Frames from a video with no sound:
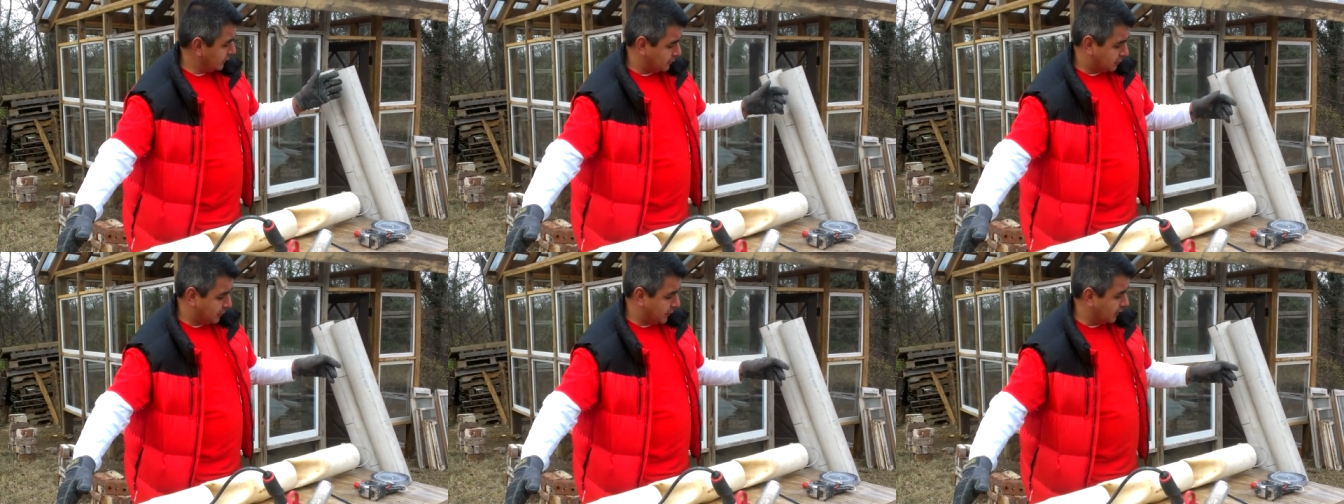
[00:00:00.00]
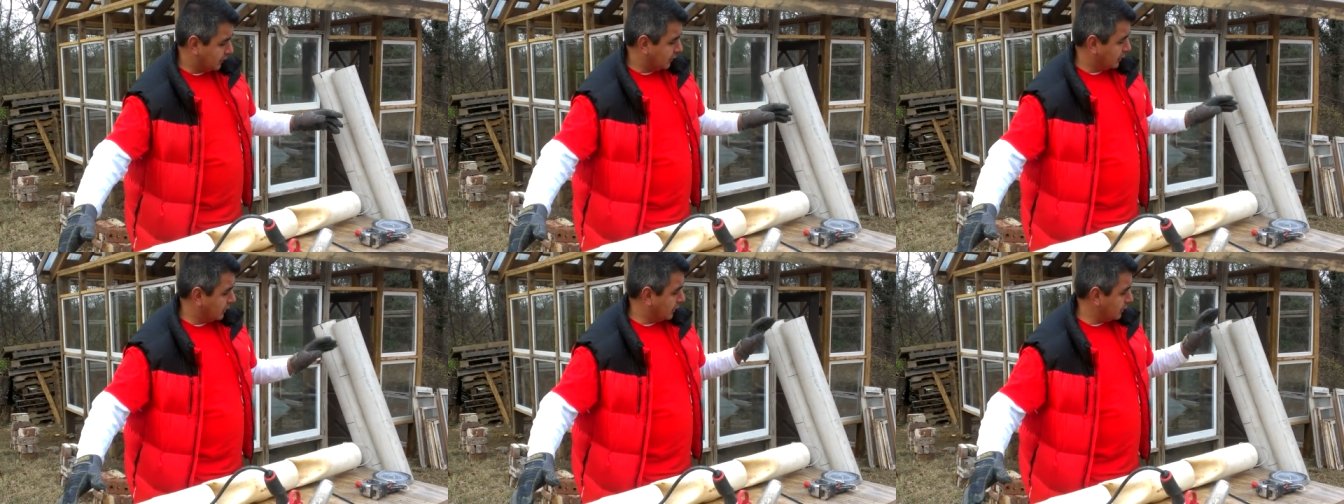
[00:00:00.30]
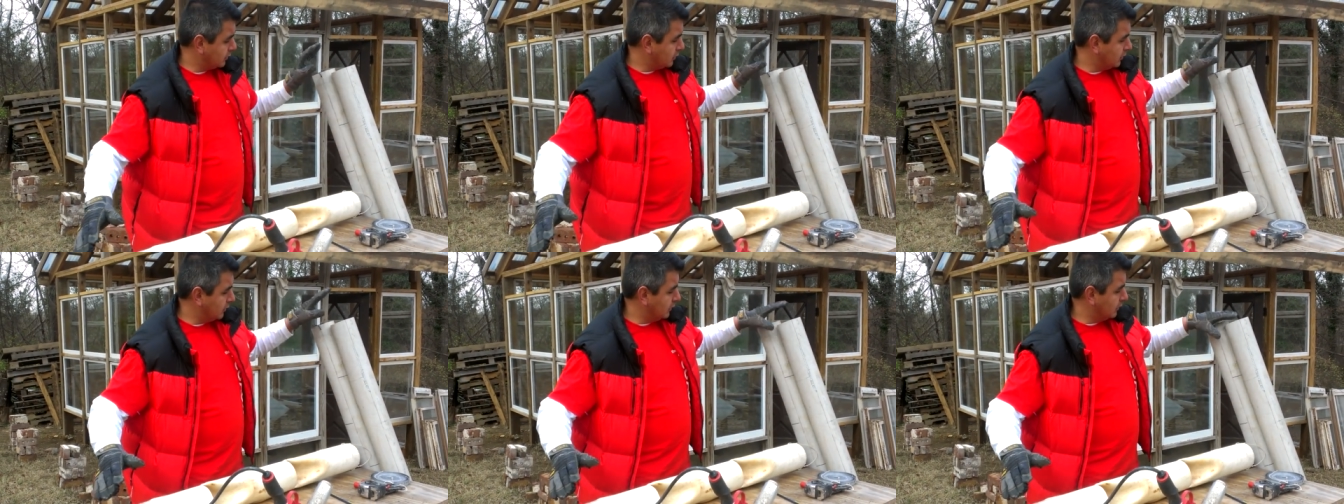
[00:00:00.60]
but
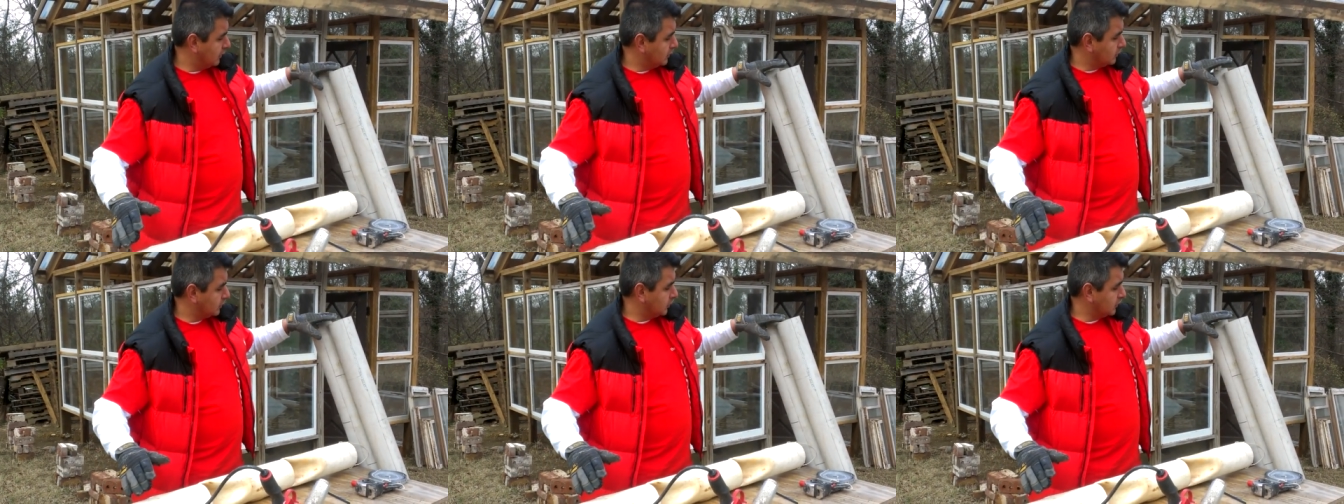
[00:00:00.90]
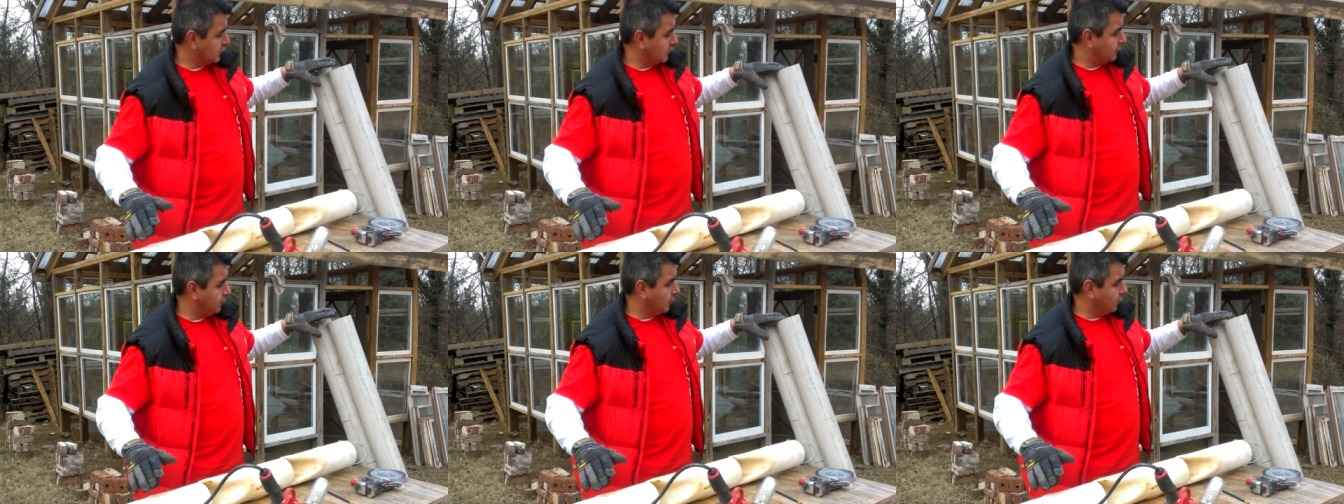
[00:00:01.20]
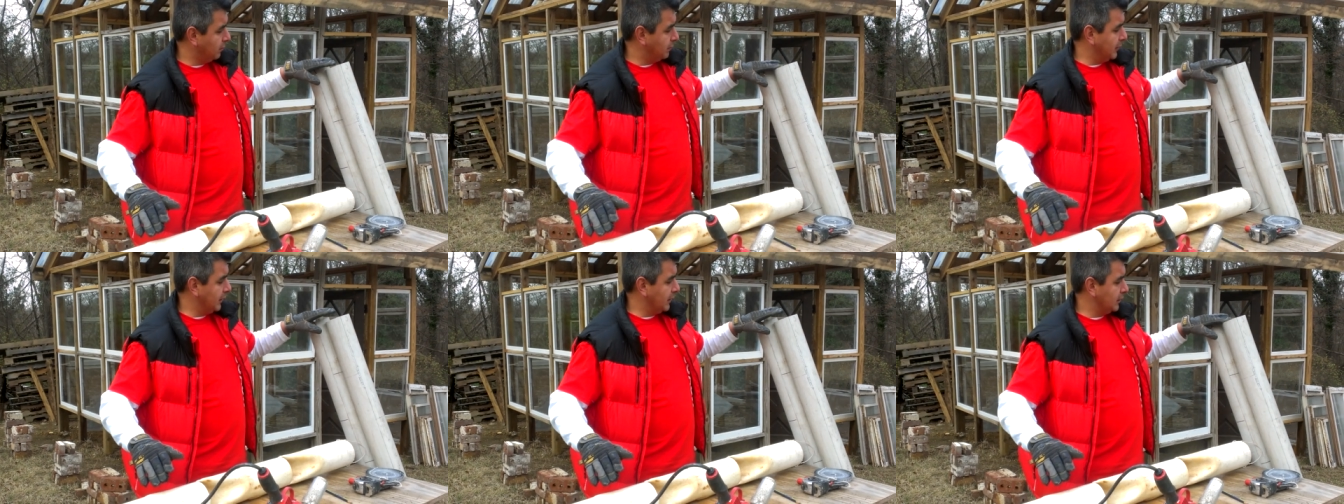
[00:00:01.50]
actually this was a full
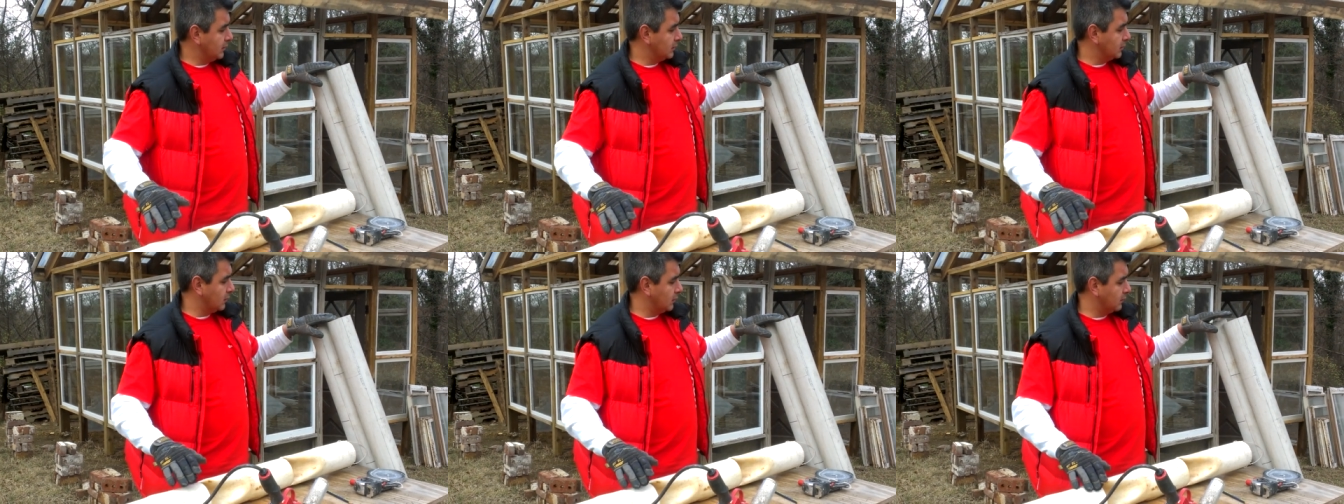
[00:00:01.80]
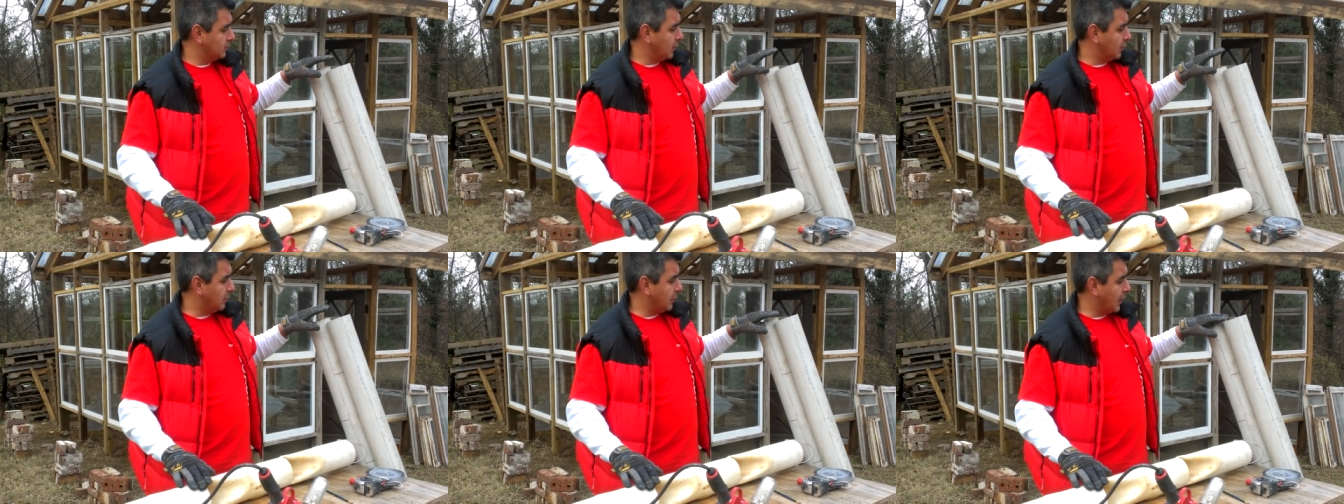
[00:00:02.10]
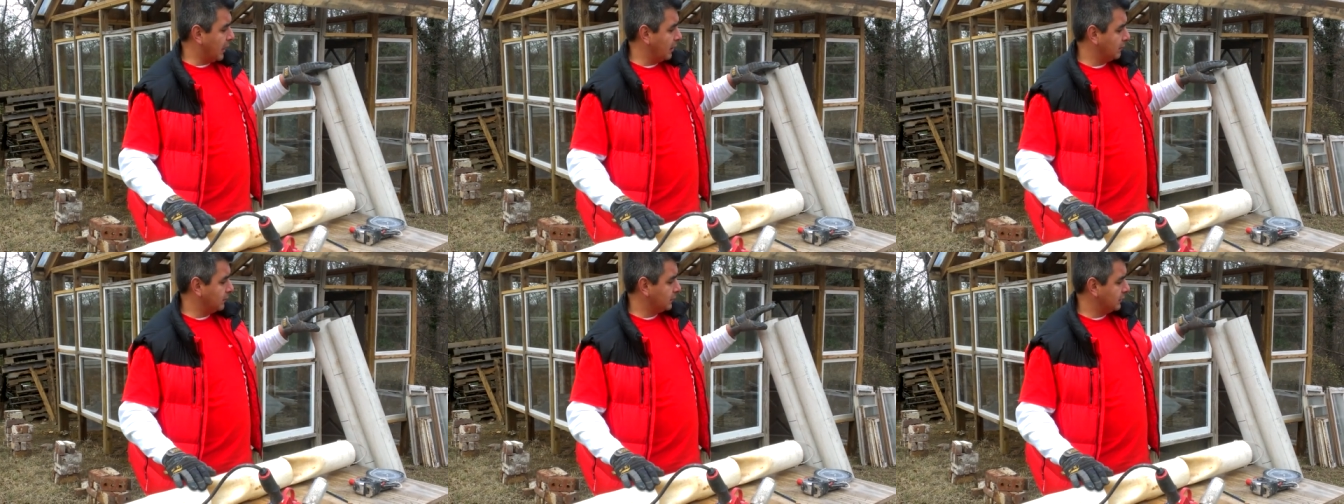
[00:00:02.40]
piece of a
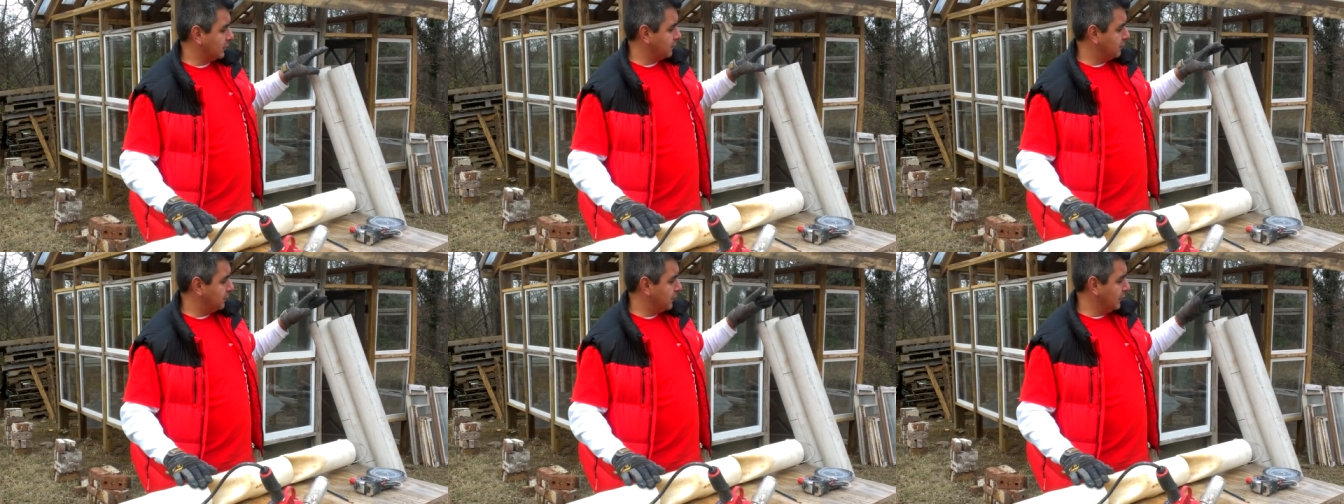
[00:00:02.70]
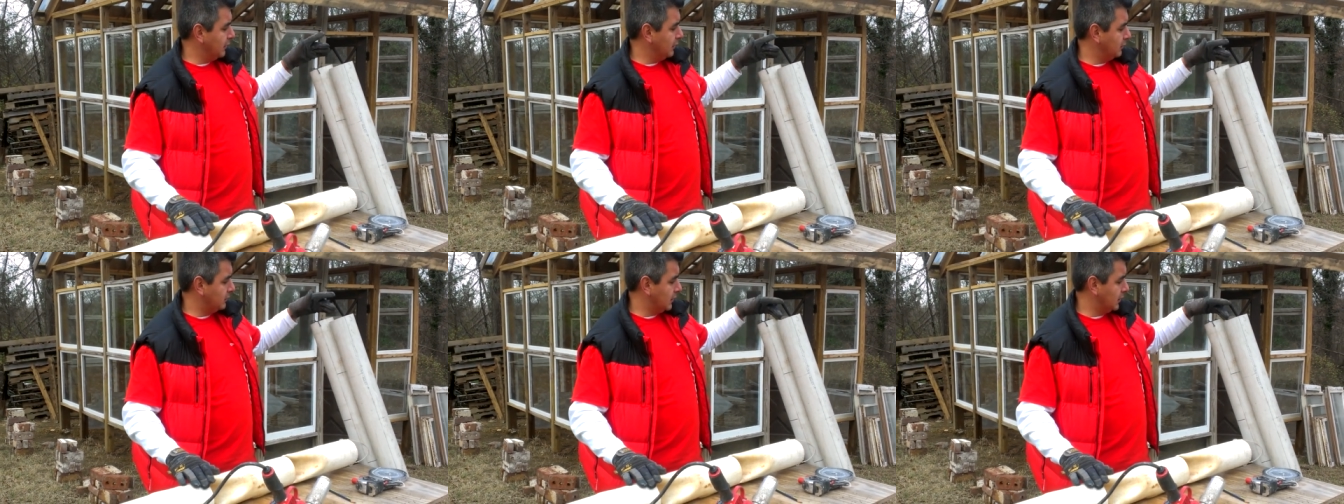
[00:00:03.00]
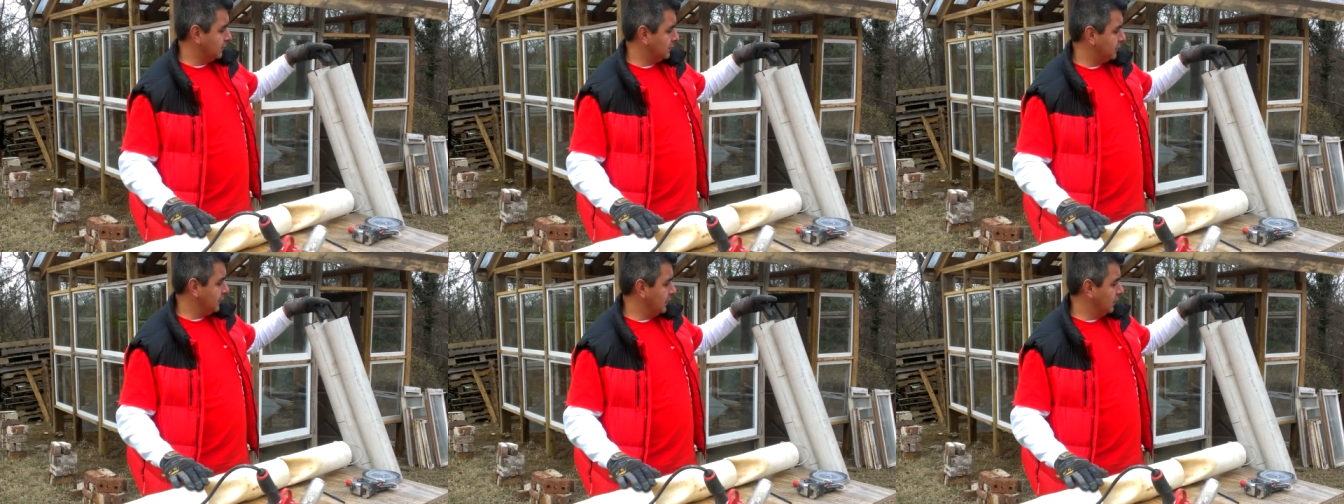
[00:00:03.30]
pipe of 10 feet,
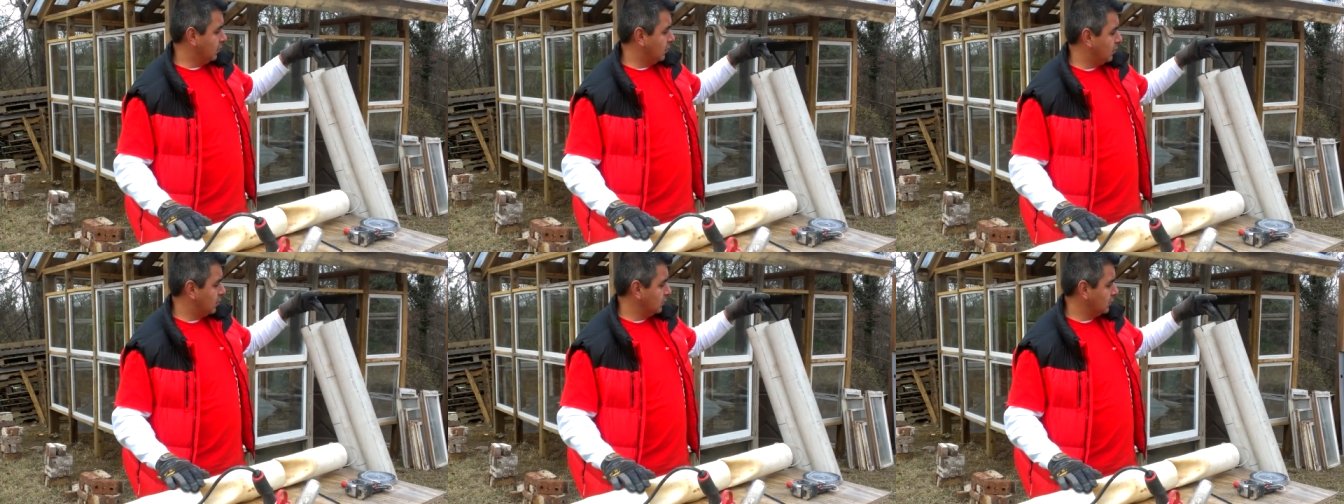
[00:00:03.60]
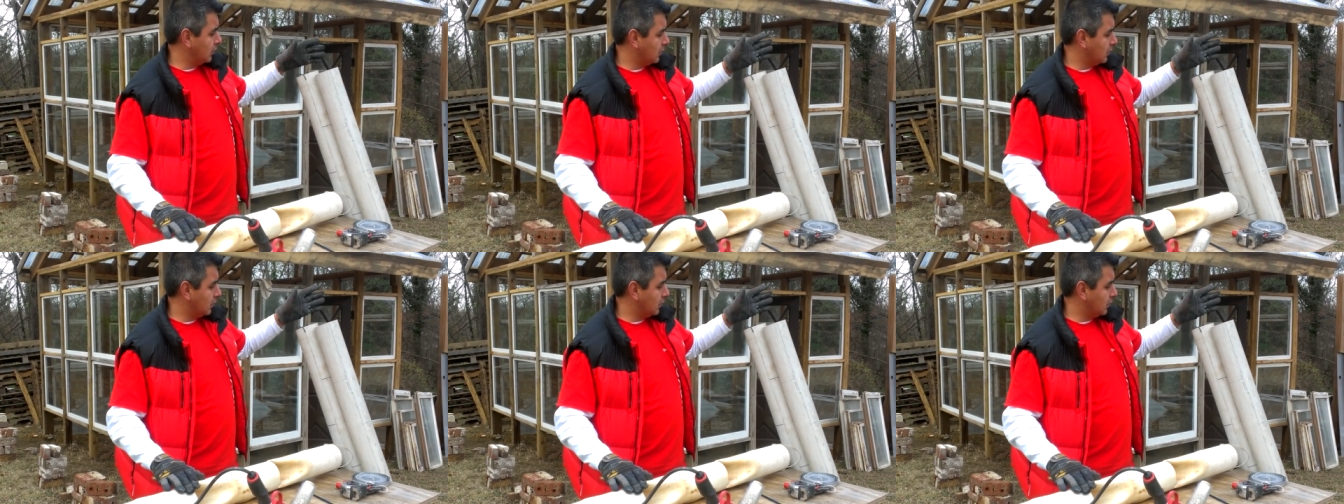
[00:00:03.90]
10 feet long.